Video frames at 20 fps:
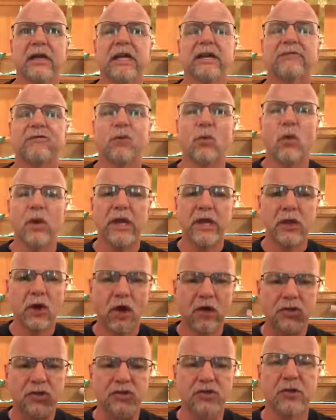if we
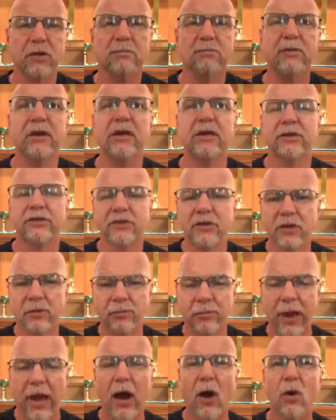are submitted to the
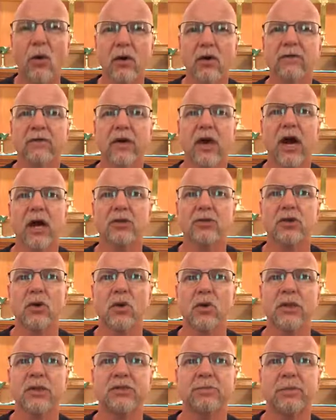power of God's
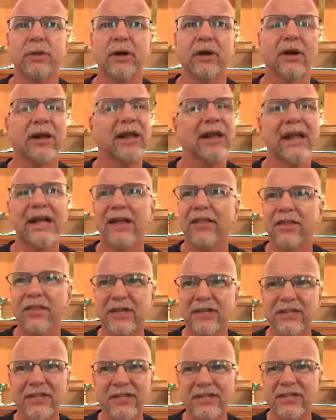Holy Spirit,
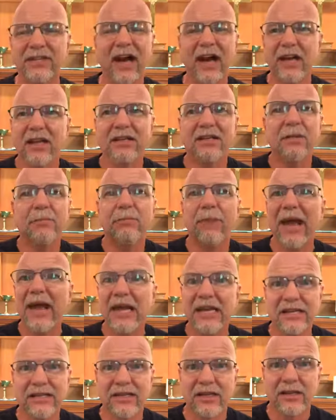this is not a
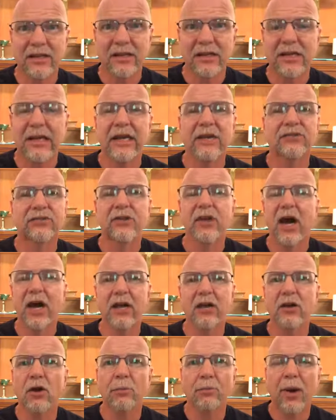debate. It's
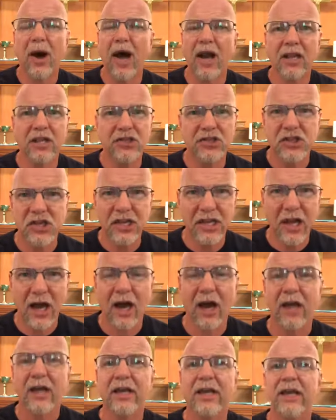not an
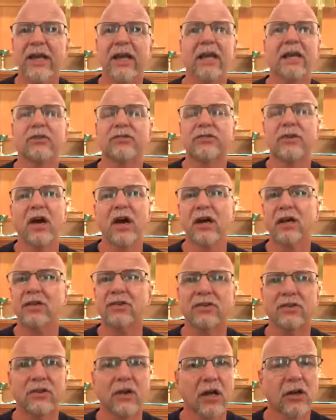apologia. It is not
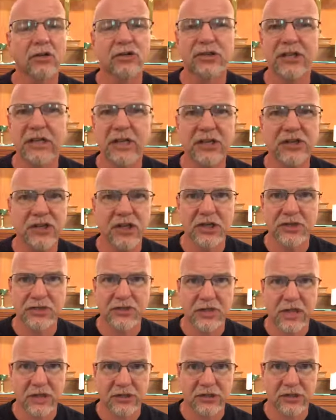a teaching
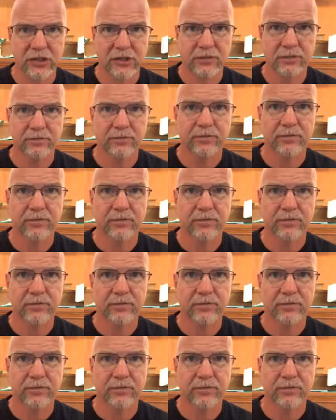session.